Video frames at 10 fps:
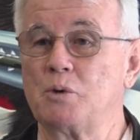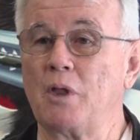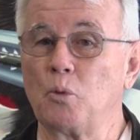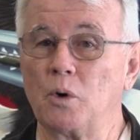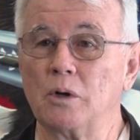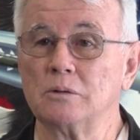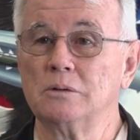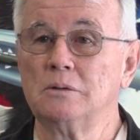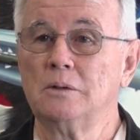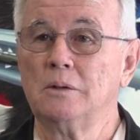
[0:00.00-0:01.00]
around the world,
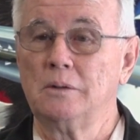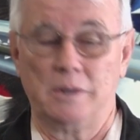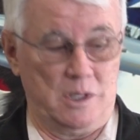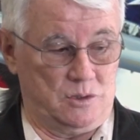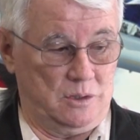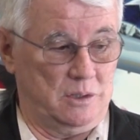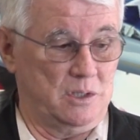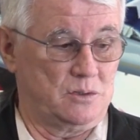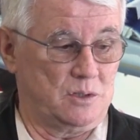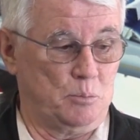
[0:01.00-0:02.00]

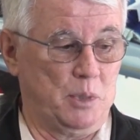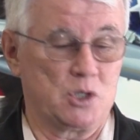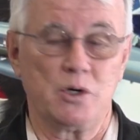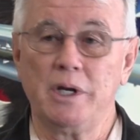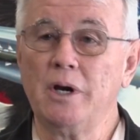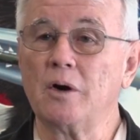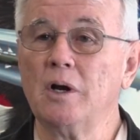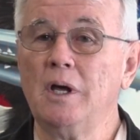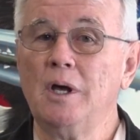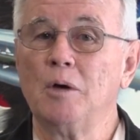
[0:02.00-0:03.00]
as pictured here.